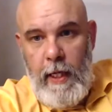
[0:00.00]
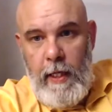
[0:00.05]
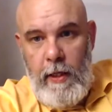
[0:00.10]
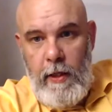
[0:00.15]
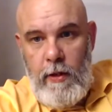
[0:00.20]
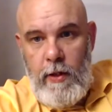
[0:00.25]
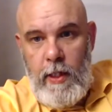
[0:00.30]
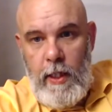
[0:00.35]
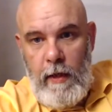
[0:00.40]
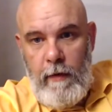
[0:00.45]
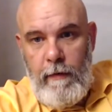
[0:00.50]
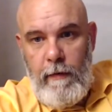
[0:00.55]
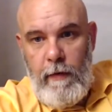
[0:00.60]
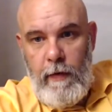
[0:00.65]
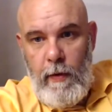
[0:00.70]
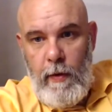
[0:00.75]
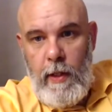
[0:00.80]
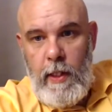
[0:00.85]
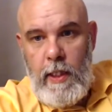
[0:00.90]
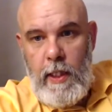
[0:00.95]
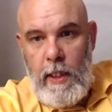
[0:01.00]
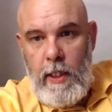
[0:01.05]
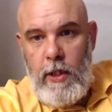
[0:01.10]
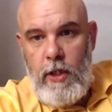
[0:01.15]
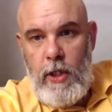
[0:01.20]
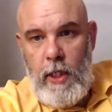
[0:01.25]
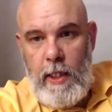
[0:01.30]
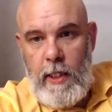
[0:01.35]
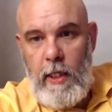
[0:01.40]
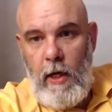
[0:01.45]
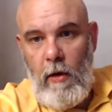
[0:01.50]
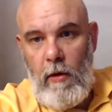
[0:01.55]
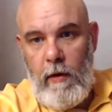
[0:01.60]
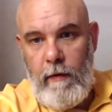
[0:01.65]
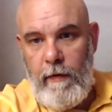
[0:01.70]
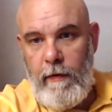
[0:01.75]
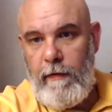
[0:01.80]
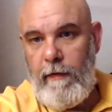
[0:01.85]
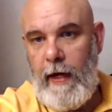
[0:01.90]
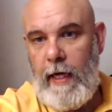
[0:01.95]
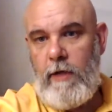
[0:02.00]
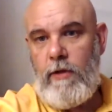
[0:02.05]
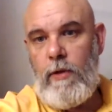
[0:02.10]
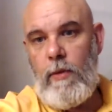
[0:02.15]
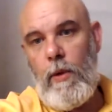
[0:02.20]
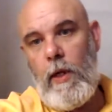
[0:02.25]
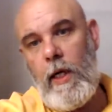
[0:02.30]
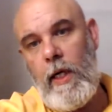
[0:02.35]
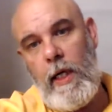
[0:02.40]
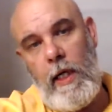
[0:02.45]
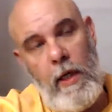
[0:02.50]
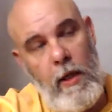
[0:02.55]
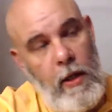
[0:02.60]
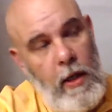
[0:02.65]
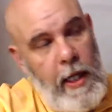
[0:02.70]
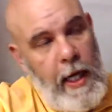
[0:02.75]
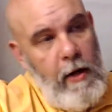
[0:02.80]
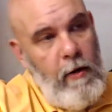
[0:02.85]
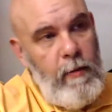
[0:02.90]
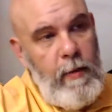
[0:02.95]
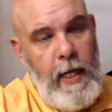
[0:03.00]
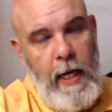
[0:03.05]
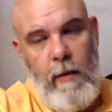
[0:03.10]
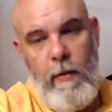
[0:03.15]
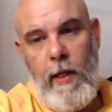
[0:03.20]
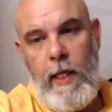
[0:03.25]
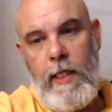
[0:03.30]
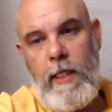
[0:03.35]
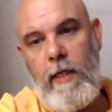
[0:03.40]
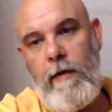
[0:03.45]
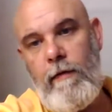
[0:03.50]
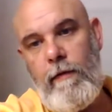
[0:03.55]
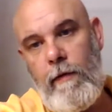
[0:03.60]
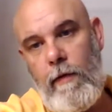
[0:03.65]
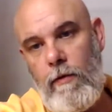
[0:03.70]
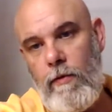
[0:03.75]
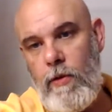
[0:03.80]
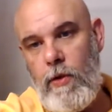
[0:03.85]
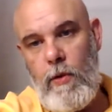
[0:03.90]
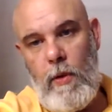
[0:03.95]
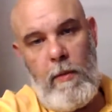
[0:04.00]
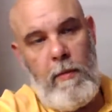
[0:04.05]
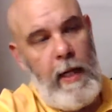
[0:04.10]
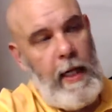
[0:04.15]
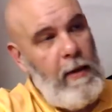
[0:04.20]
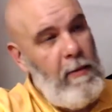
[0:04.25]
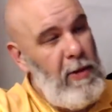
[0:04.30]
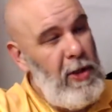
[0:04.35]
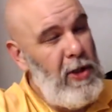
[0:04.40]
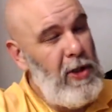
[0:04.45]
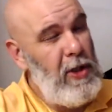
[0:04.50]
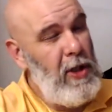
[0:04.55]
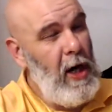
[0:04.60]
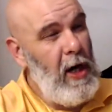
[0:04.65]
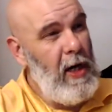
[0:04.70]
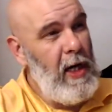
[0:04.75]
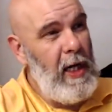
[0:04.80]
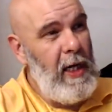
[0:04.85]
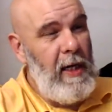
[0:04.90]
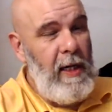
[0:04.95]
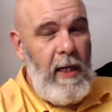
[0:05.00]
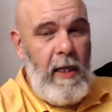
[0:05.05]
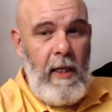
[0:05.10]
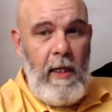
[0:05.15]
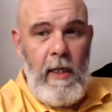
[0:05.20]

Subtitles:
You want to see a shithole of a factory working. You get up there when it's in full swing, man. It was shocking.